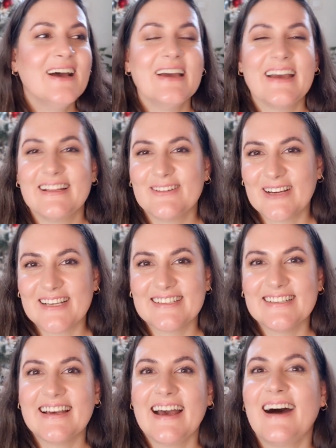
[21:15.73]

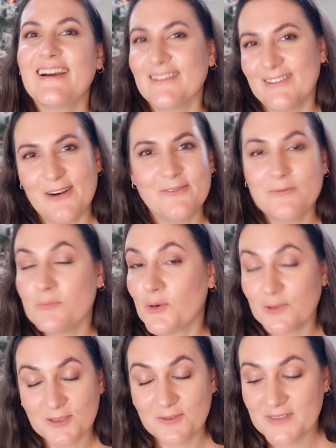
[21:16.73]
Anyway, I love
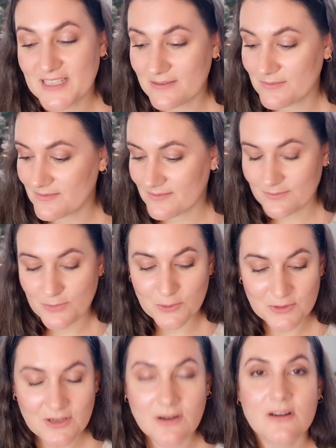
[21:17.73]
both of them.
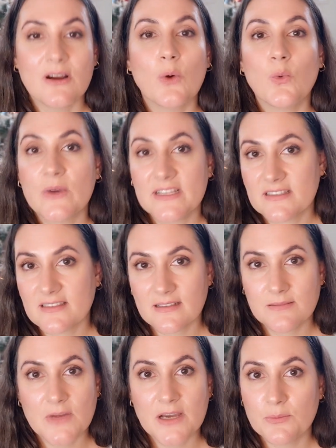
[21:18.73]
Both are wins
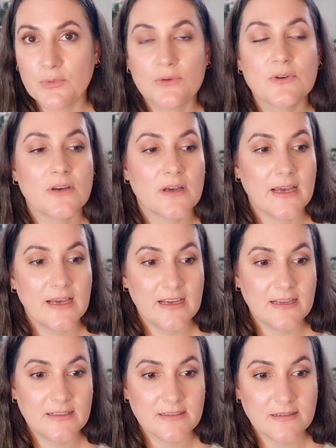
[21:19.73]
in my book
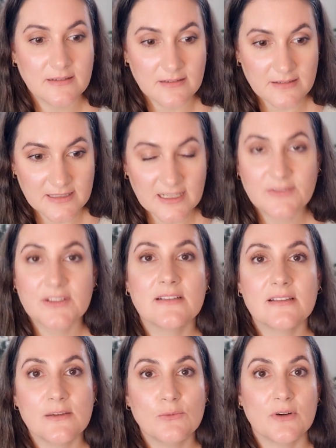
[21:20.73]
and are
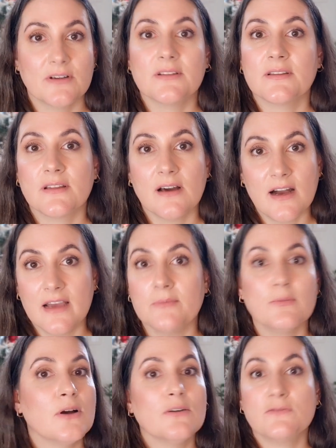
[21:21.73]
definitely worth the
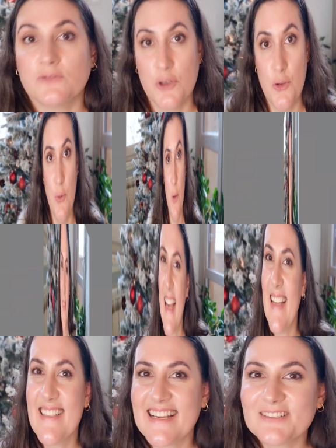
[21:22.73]
hype for sure.
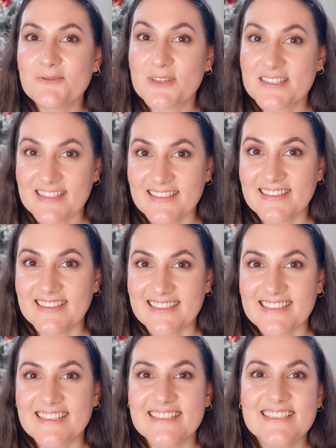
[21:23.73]
And that was
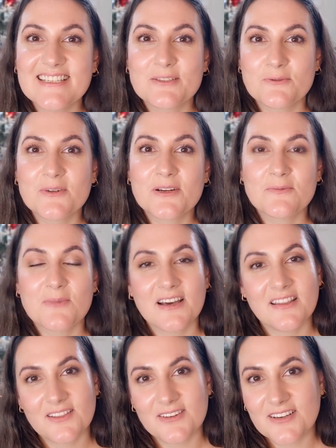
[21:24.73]
it. These were
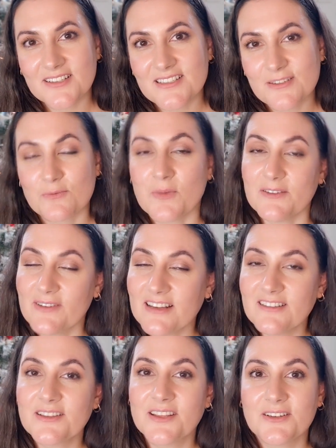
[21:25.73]
my thoughts, or my
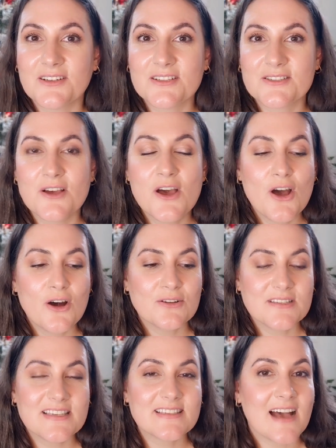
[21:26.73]
final thoughts,
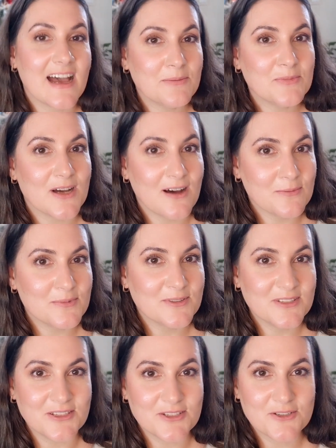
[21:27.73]
on these hyped up
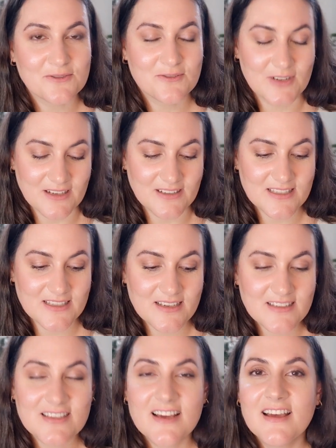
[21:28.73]
niche
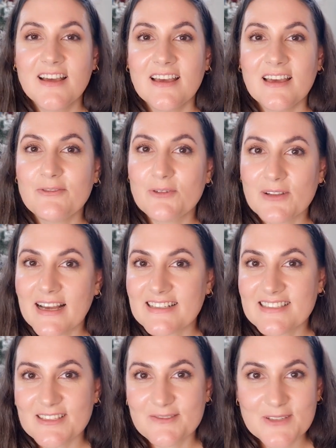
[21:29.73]
fragrances. If you
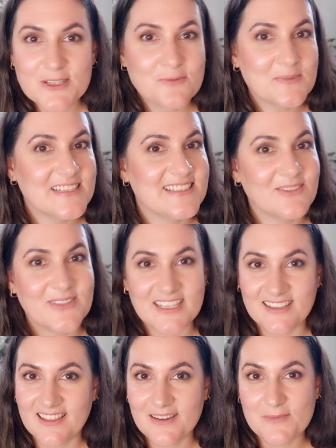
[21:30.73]
liked this video, please give it
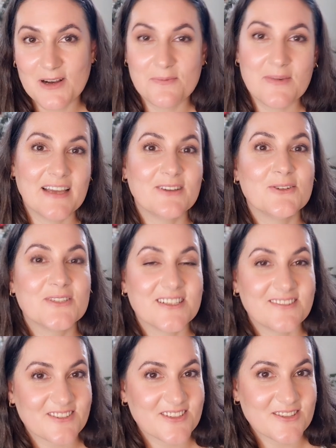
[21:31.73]
a thumb up and
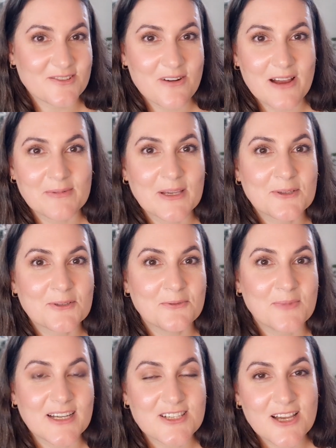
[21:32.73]
consider subscribing to
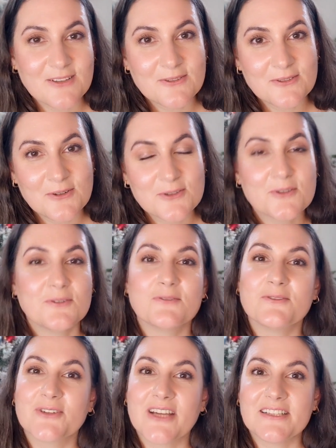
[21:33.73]
my channel. Also, don't
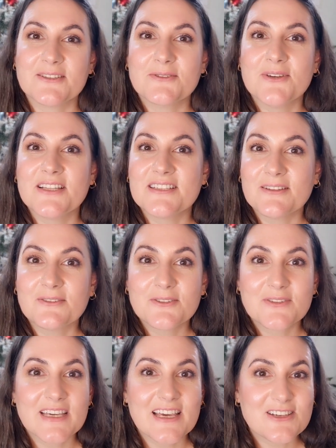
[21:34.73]
forget to hit the
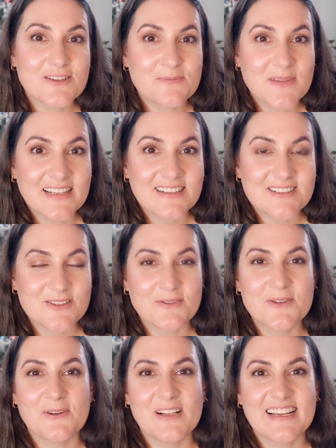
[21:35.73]
notification bell so
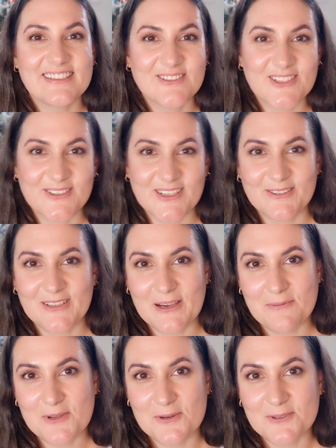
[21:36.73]
you will get notified when I
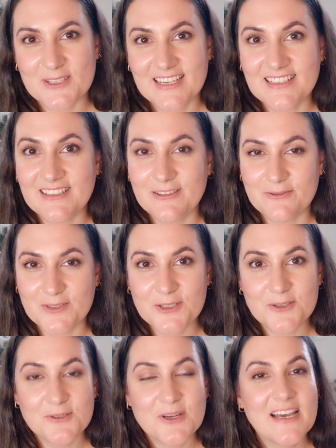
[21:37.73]
upload any new
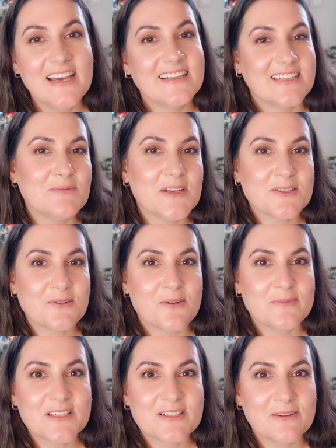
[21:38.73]
video. Tell me in the
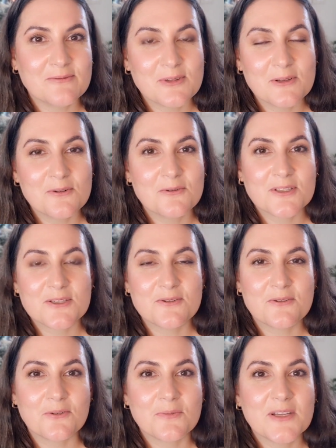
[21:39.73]
comments down below what is
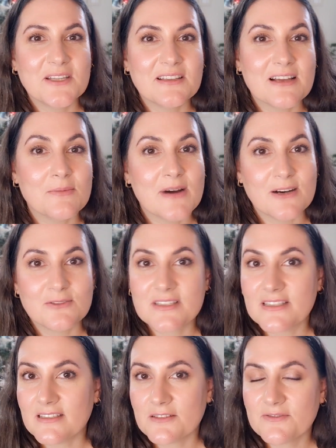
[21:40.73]
your opinion about
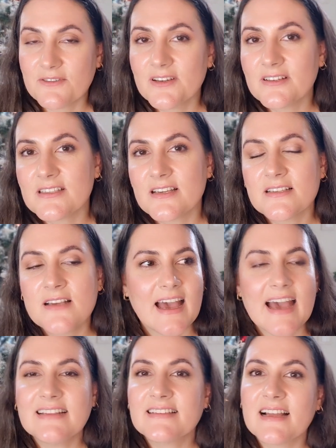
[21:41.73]
these fragrances,
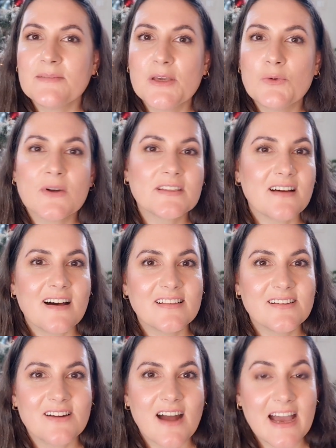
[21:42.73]
and tell me what
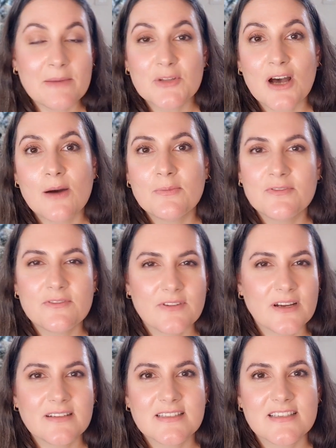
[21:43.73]
other hyped up
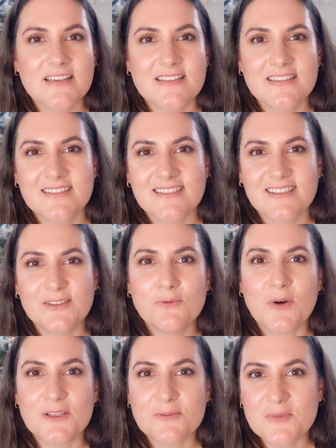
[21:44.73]
fragrances you
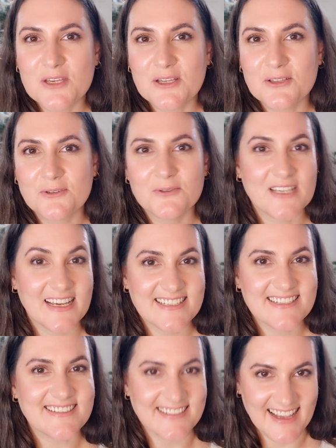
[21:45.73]
want me to
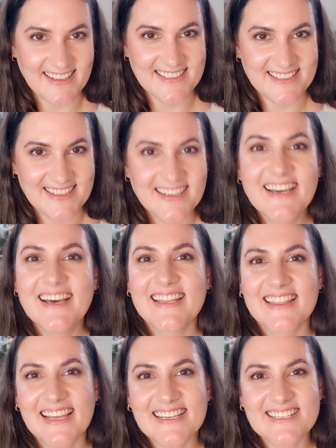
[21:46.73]
test next.
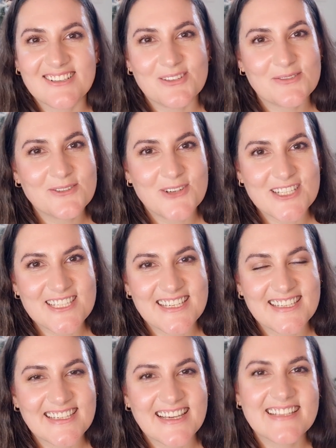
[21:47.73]
Thanks a lot for
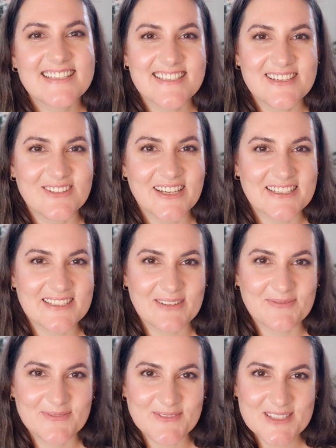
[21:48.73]
watching, and see you next
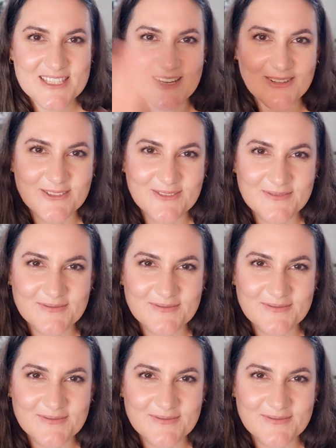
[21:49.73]
time. Ciao!